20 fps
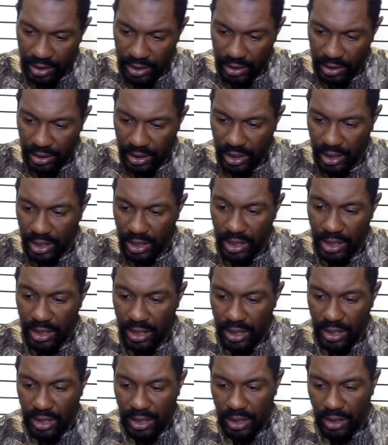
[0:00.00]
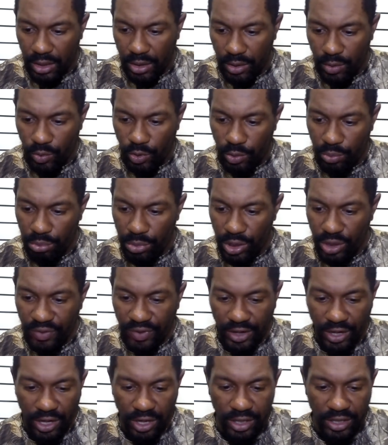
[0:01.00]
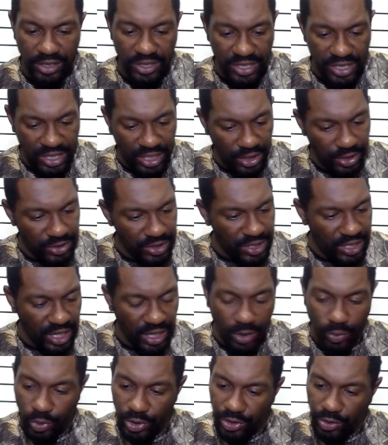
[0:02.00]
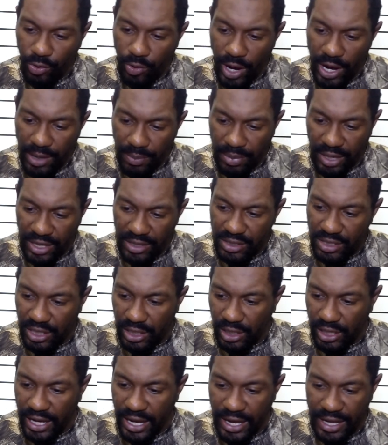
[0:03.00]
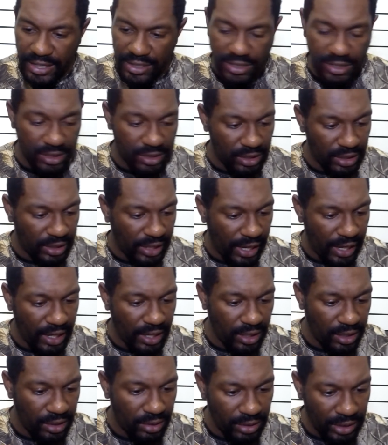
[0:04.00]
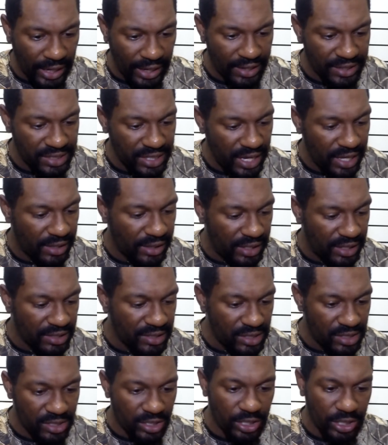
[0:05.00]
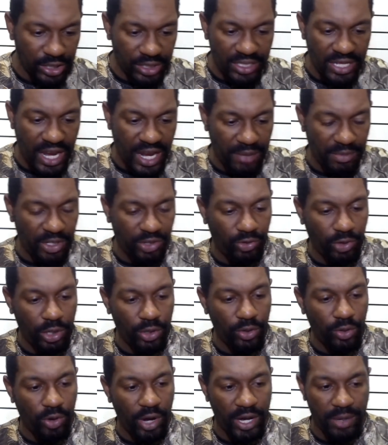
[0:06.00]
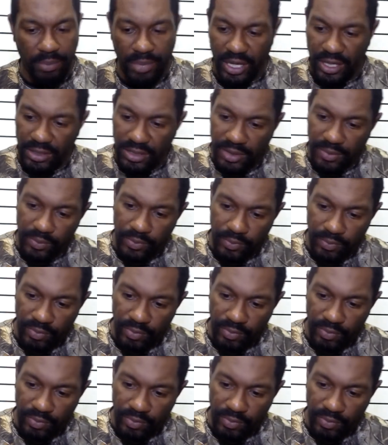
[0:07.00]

Okay, we're moving on, still sticking with crankbaits here, guys. Okay, like I said, this is a good time to throw crankbaits.